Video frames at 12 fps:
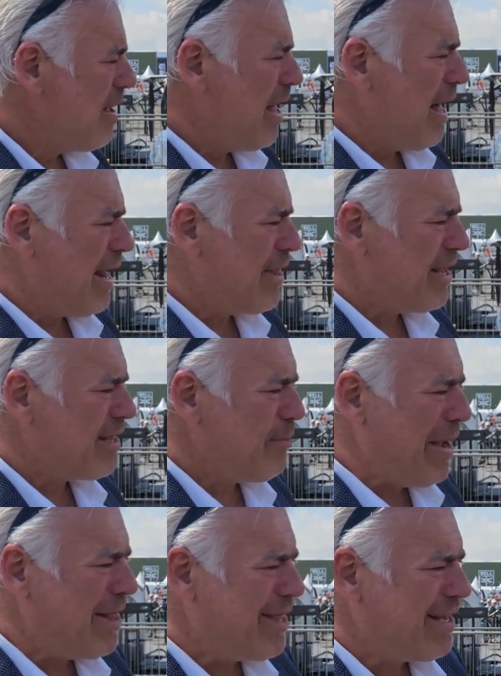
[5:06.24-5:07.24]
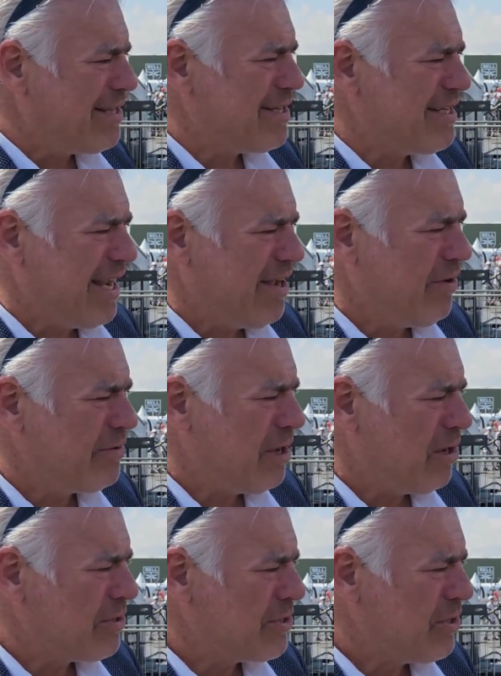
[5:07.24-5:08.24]
I think the main thing to say
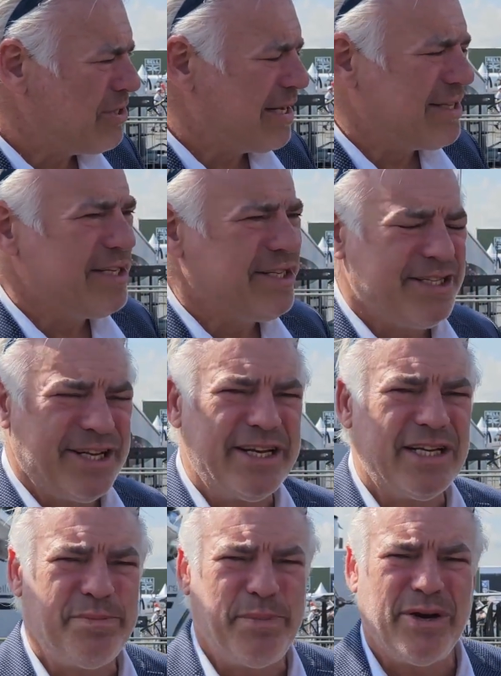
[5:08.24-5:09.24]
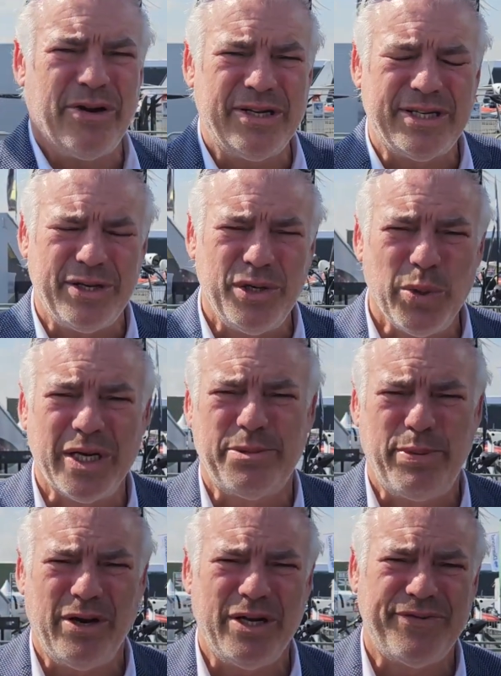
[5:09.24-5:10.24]
also is that this is an experience, a new
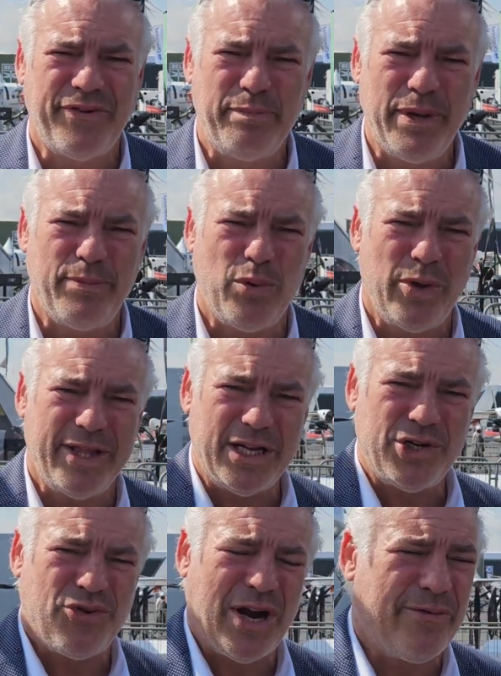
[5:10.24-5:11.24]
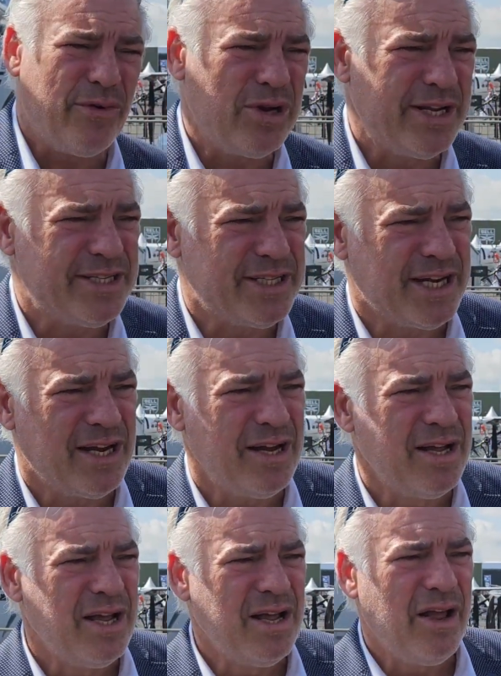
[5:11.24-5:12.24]
experience for people when they travel. It's
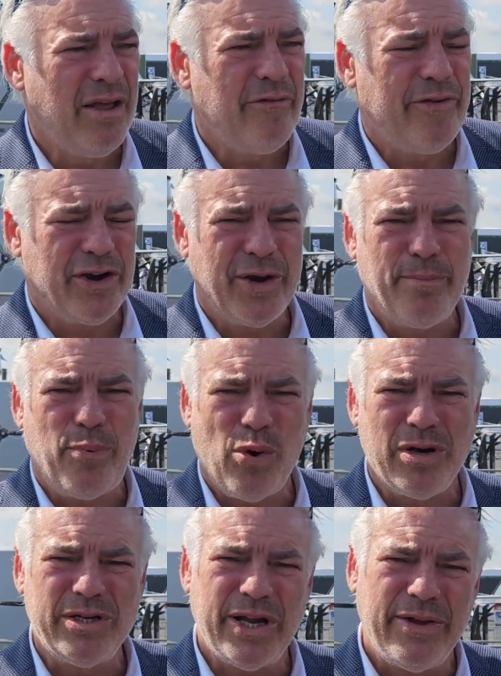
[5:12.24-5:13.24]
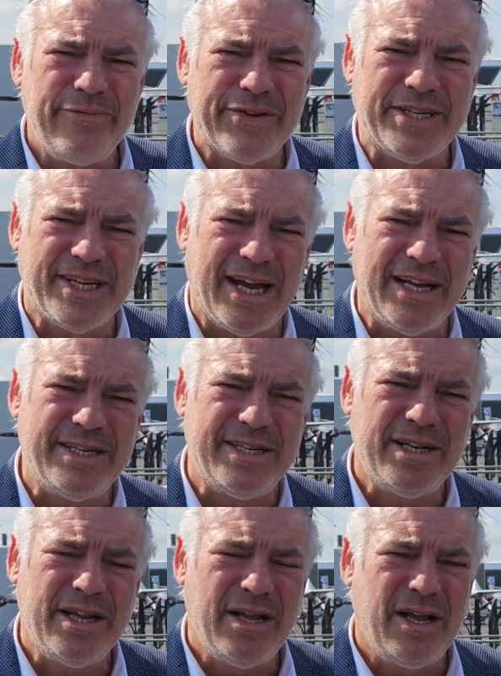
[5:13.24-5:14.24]
very important to emphasize
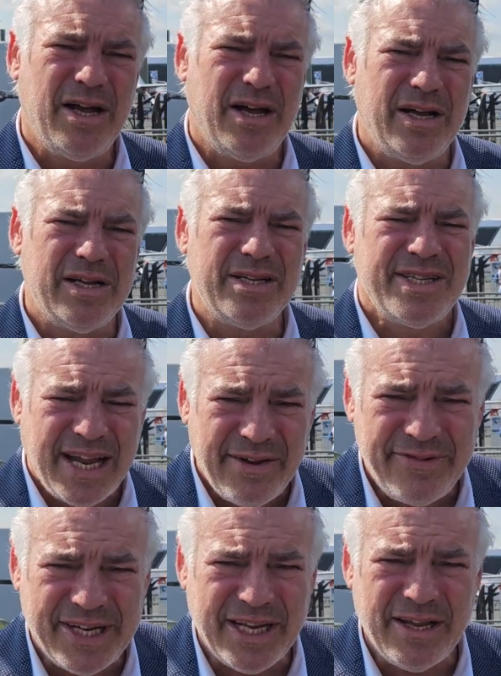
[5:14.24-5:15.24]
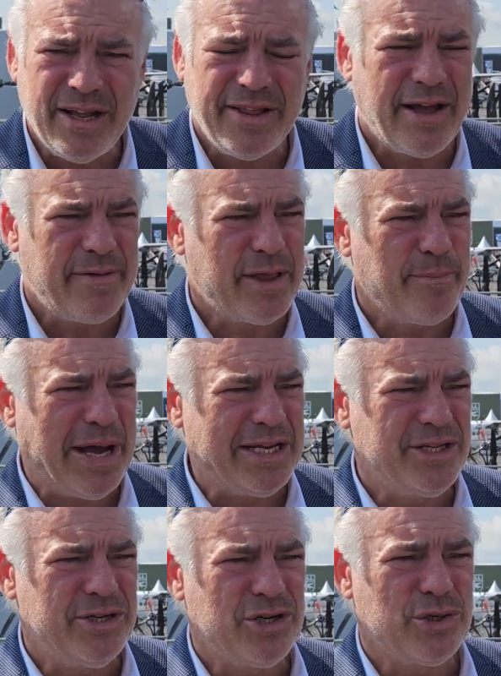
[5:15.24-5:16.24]
safety, that the
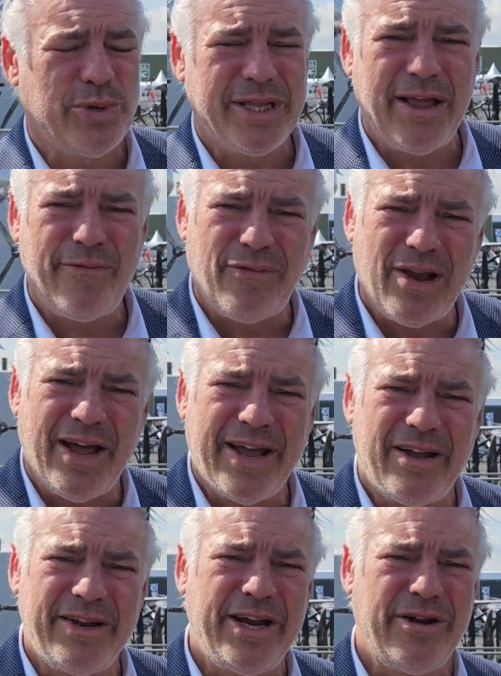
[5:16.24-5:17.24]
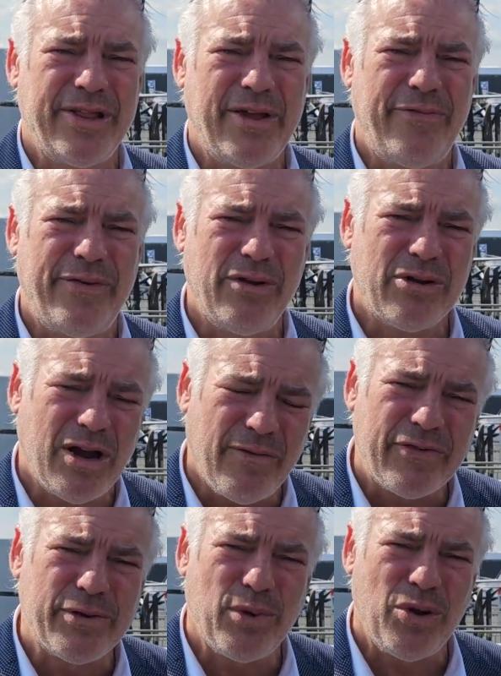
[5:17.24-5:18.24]
passengers, when they fly on here, they feel
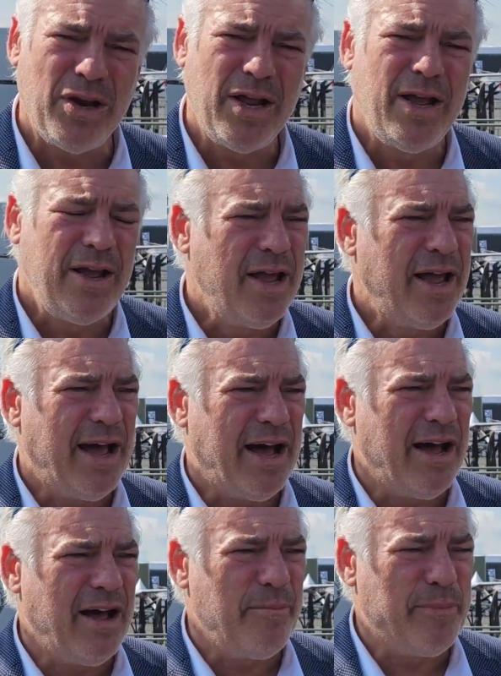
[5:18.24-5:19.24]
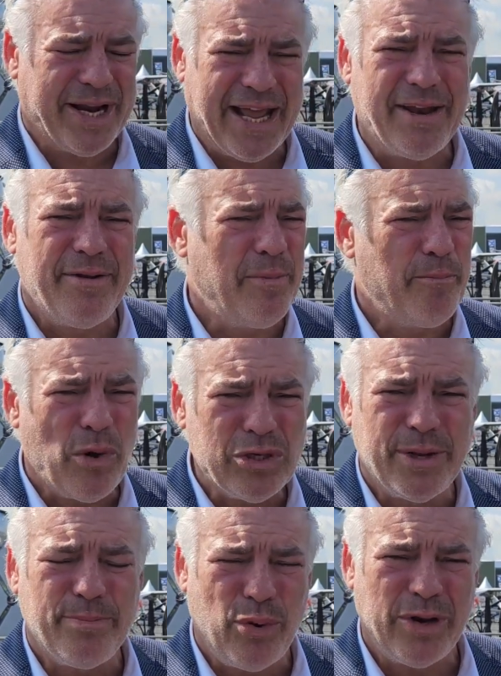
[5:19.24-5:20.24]
comfortable, but again, most
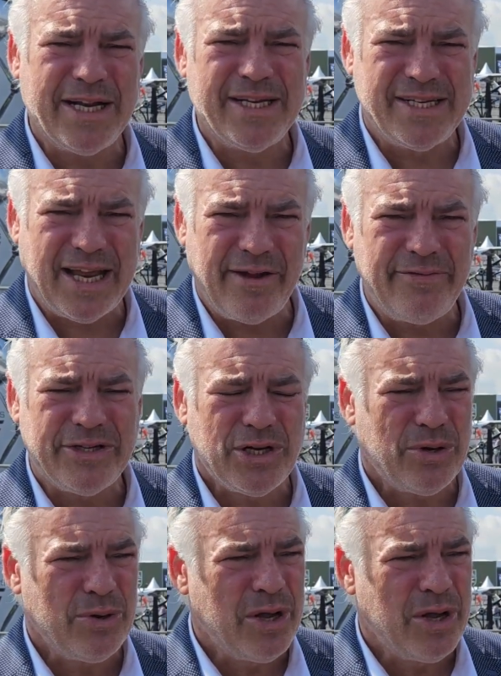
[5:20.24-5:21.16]
importantly, safe. So